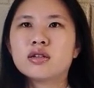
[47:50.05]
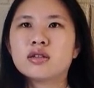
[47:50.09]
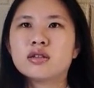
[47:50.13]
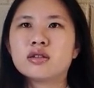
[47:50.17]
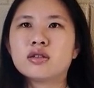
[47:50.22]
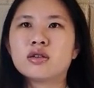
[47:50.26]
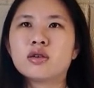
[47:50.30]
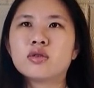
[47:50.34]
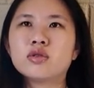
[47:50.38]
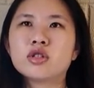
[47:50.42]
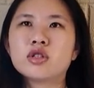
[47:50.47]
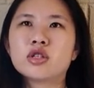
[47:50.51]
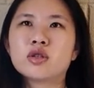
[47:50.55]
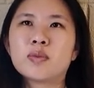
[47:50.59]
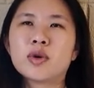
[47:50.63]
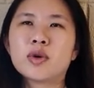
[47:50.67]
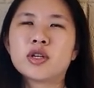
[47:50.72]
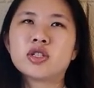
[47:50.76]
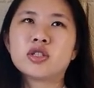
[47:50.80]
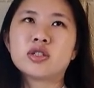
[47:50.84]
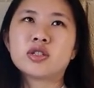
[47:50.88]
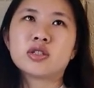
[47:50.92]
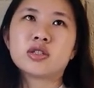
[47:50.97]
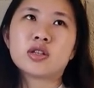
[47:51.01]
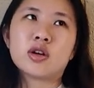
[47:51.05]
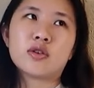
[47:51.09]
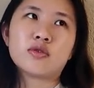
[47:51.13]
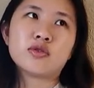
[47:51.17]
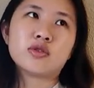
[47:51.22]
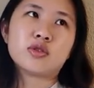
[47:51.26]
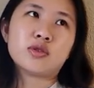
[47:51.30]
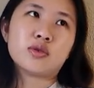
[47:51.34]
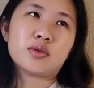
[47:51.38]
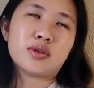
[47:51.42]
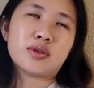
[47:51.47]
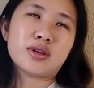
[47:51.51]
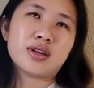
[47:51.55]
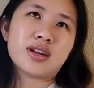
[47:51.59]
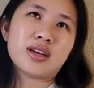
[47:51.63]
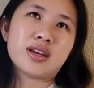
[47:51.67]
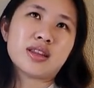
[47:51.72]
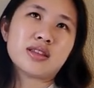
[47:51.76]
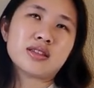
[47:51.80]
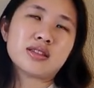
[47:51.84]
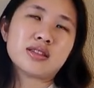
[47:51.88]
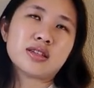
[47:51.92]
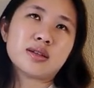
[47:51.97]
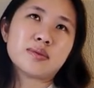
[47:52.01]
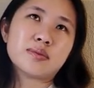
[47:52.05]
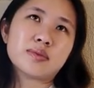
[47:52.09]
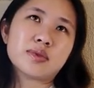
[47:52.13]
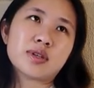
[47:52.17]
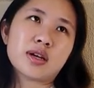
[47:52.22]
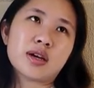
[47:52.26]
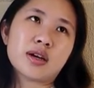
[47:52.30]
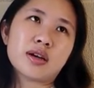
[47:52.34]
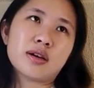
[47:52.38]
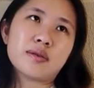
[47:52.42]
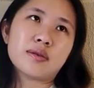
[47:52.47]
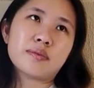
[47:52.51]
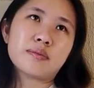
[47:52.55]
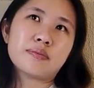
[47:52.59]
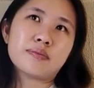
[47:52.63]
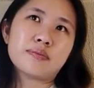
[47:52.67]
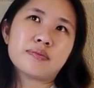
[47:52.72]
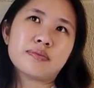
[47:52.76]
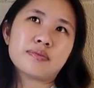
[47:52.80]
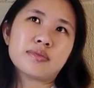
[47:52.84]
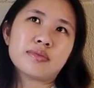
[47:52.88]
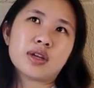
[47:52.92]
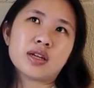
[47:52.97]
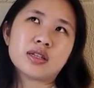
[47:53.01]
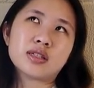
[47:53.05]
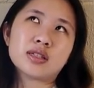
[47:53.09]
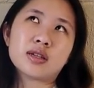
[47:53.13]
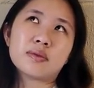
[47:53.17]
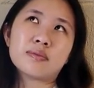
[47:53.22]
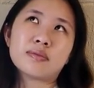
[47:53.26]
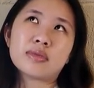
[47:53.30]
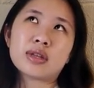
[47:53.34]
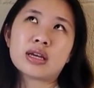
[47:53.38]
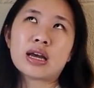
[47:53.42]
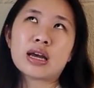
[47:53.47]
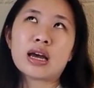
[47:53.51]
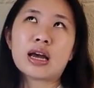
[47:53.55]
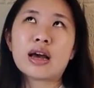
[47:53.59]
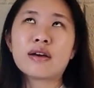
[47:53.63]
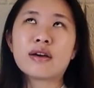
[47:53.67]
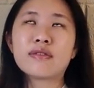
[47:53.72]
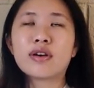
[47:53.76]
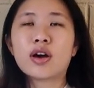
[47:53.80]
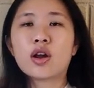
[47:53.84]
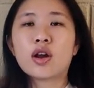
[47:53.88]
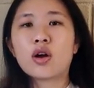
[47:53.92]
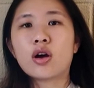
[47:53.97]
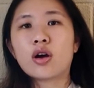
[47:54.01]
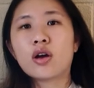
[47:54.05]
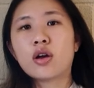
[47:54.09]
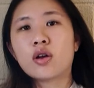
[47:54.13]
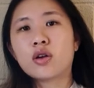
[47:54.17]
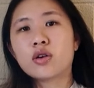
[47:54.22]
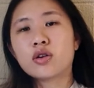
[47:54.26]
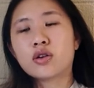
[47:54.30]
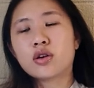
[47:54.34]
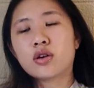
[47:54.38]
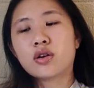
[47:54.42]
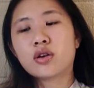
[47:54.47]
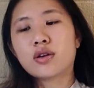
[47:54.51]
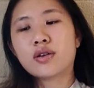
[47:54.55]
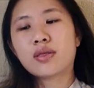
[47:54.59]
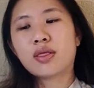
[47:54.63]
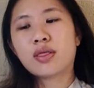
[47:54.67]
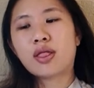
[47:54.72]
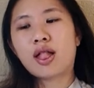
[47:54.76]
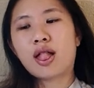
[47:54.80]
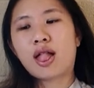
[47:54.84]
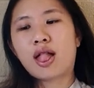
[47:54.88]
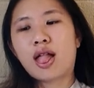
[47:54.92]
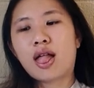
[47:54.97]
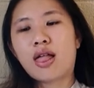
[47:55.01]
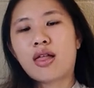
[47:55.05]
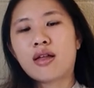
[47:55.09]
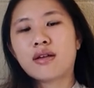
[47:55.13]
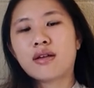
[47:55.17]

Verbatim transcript: Don't spread yourself too thin at the same time. That's something I have had a hard but